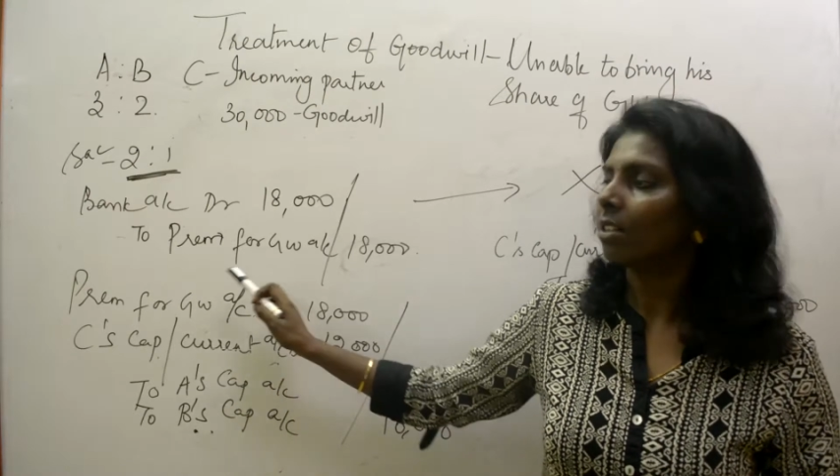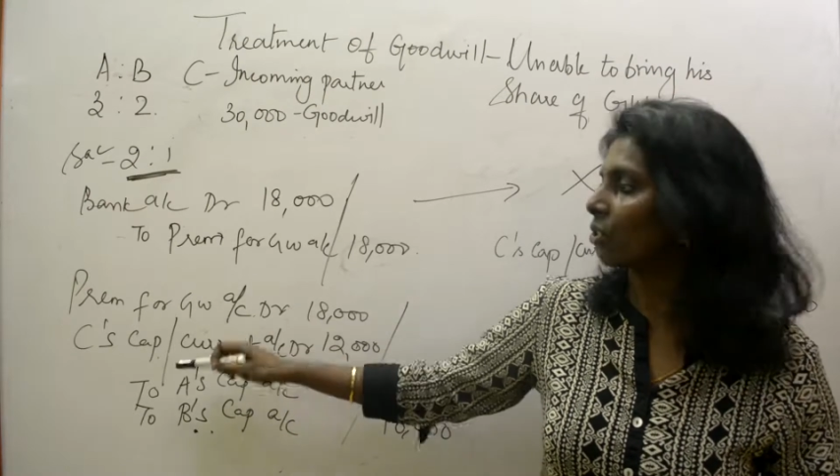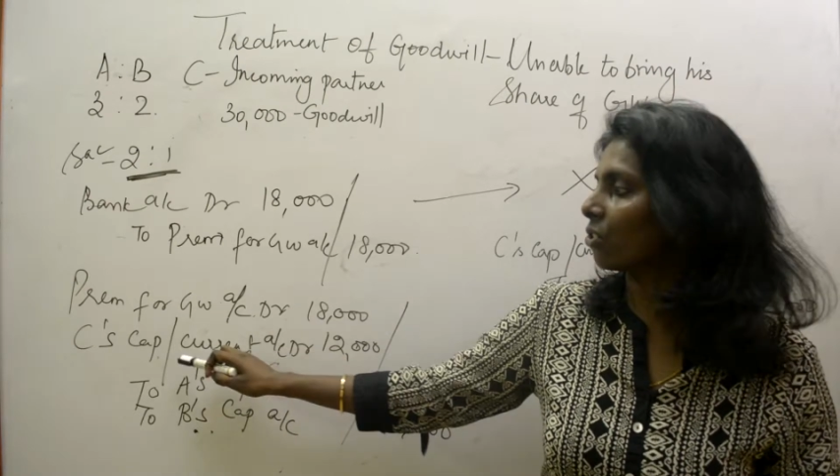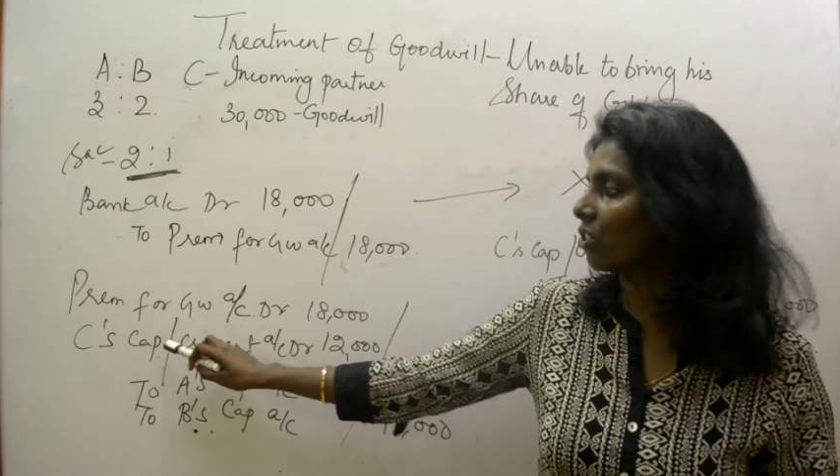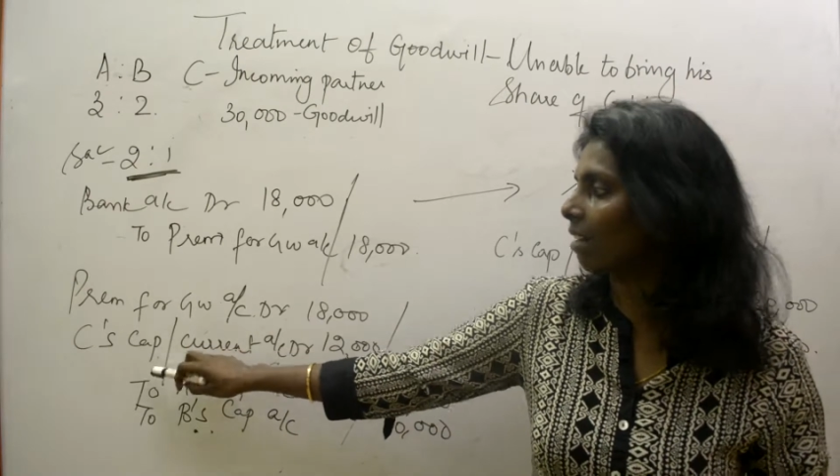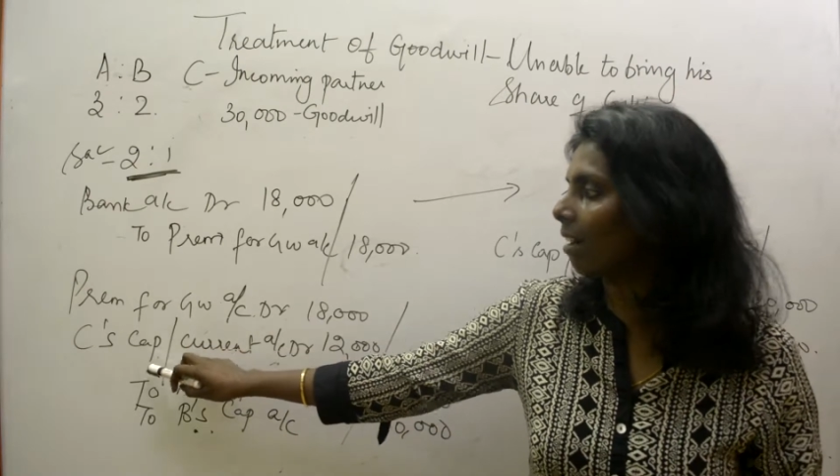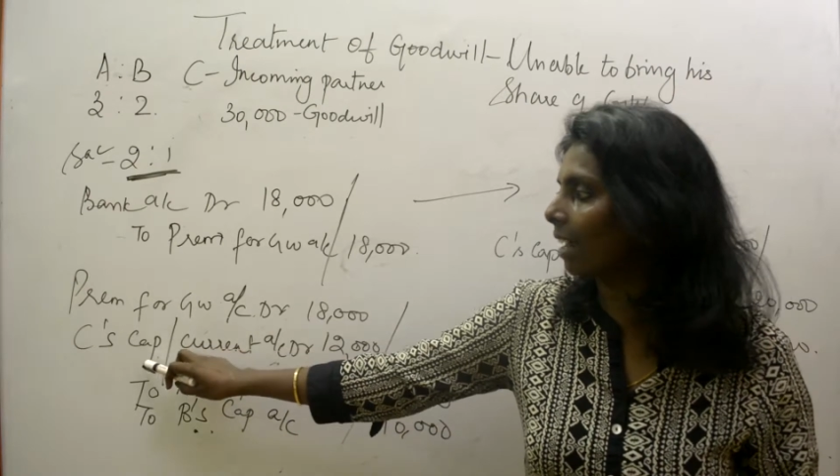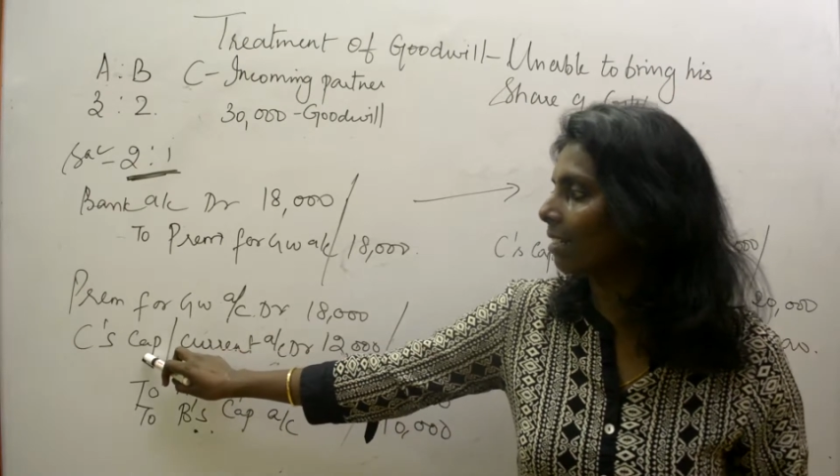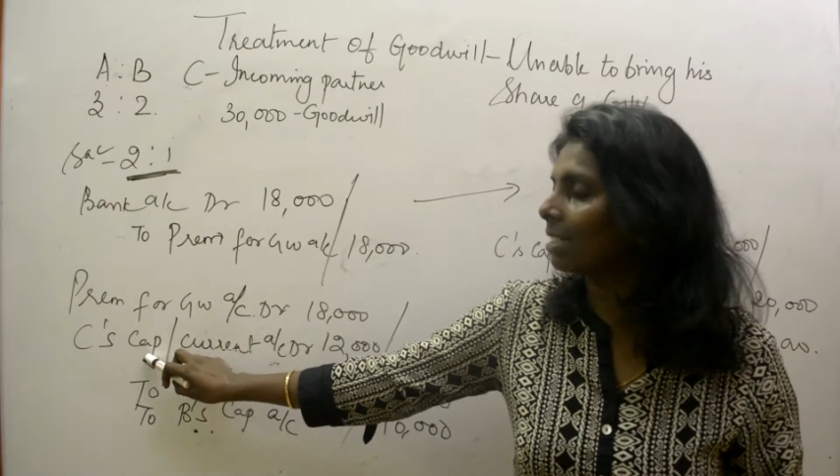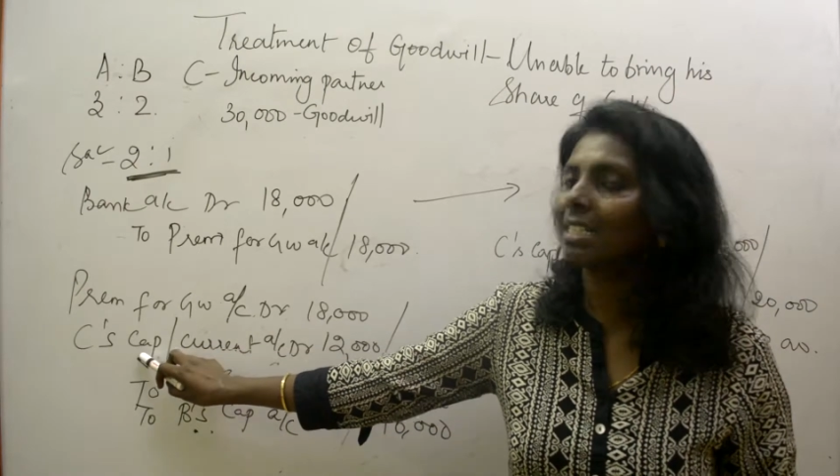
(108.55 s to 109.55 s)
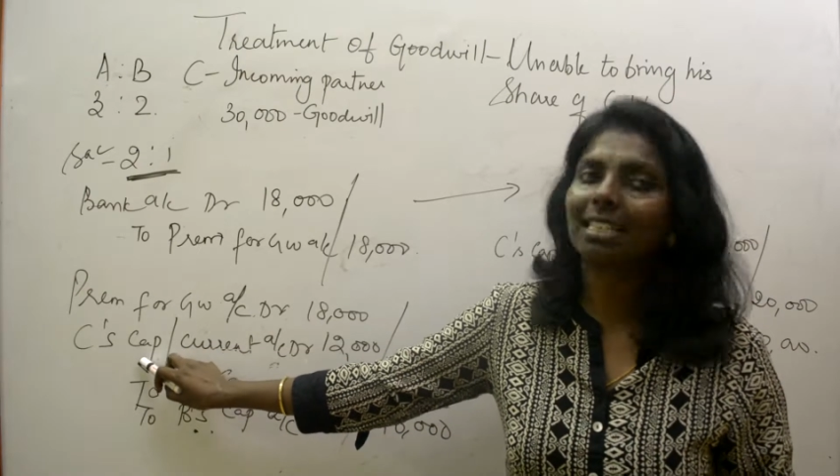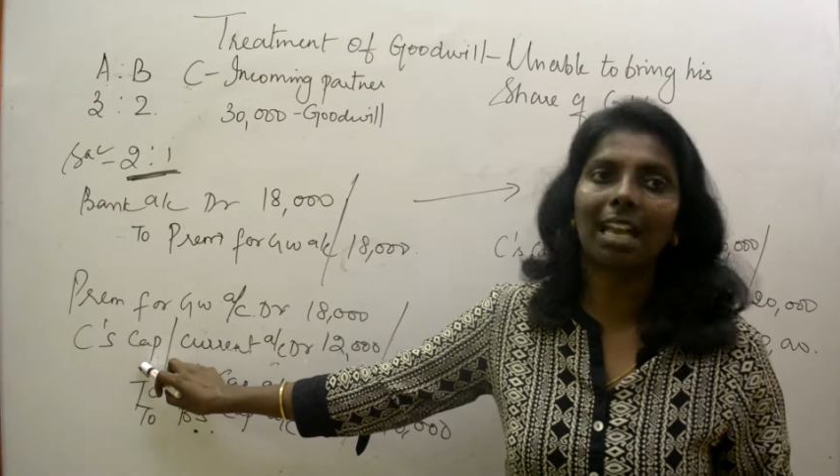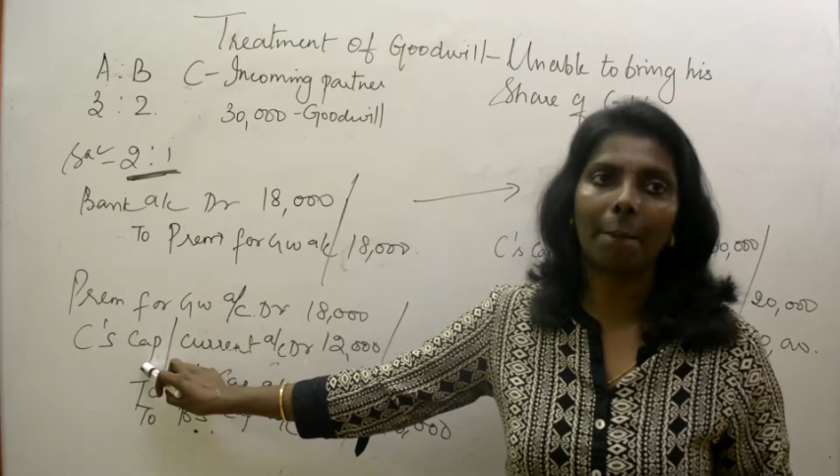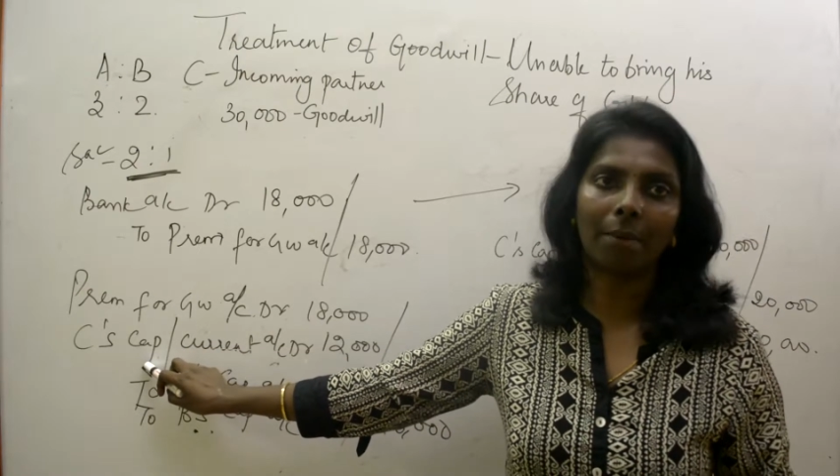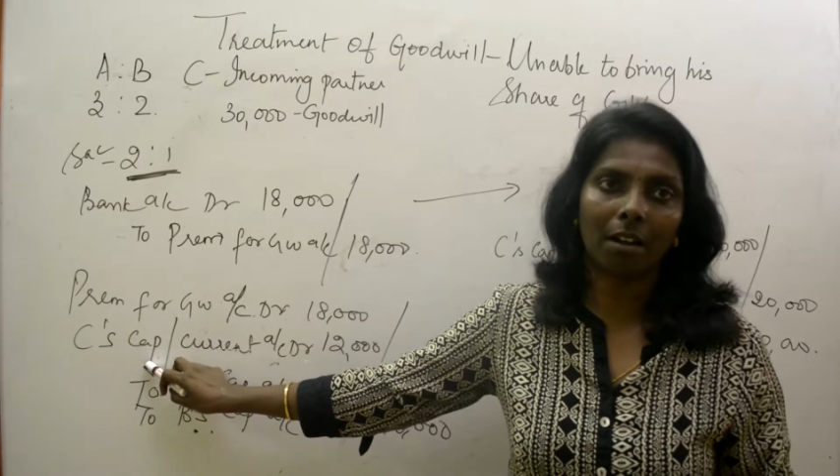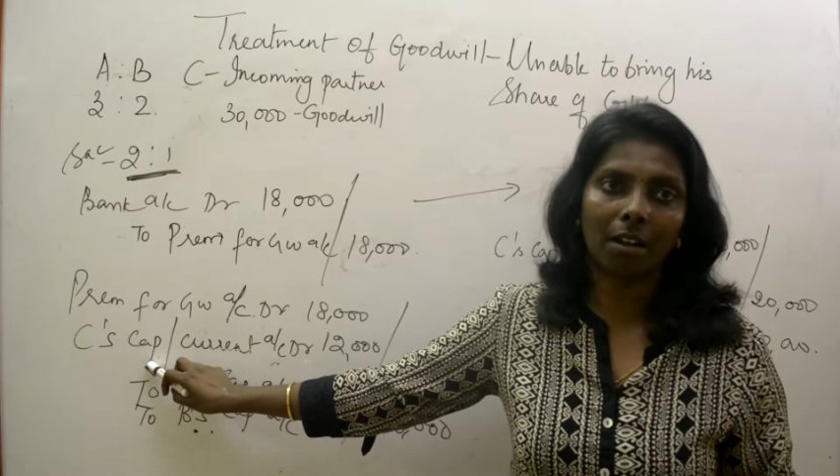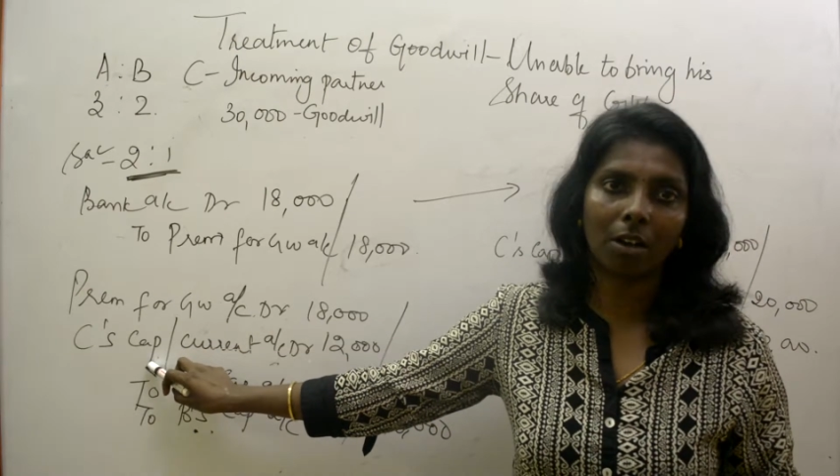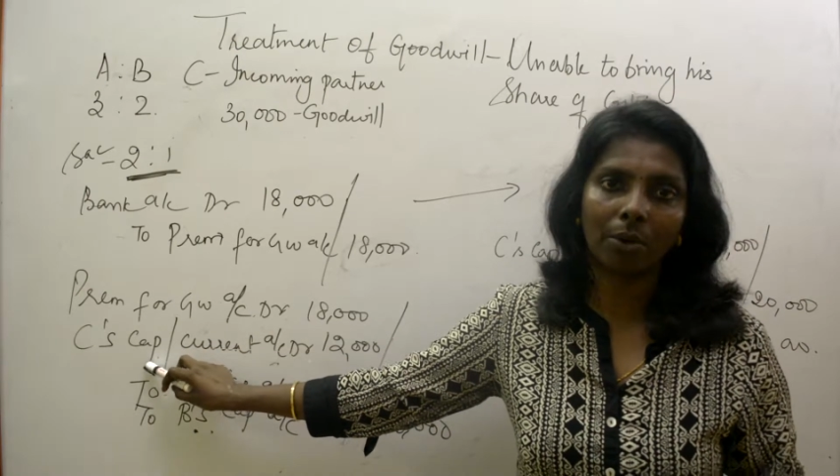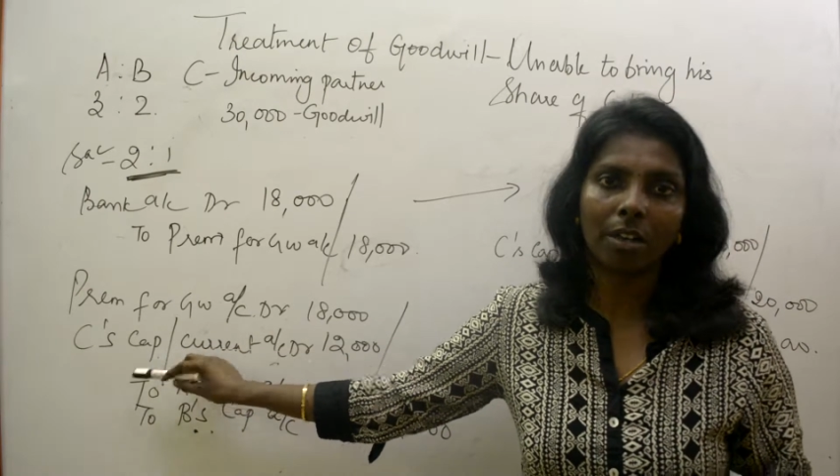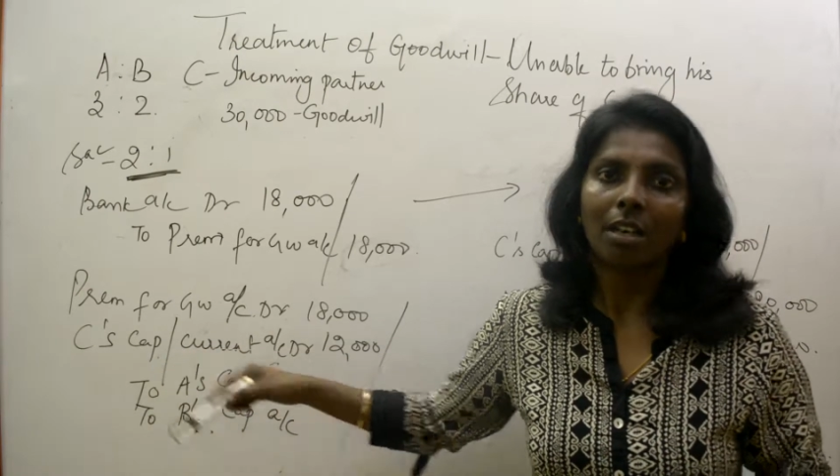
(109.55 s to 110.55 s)
So generally it is capital
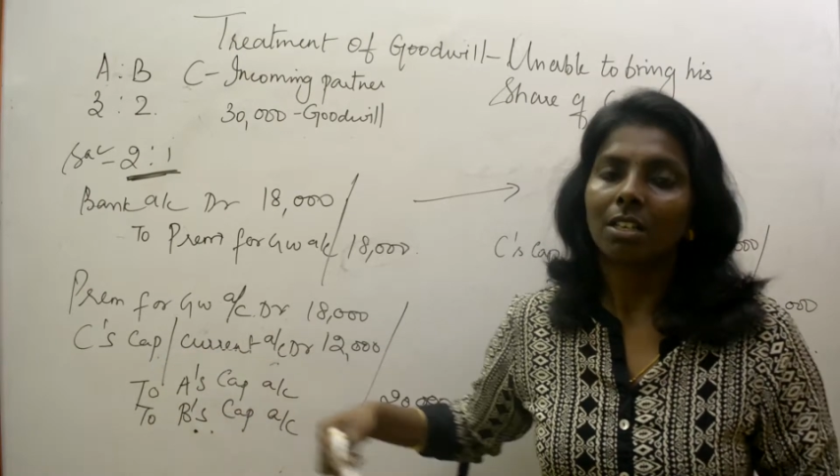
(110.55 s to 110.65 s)
account.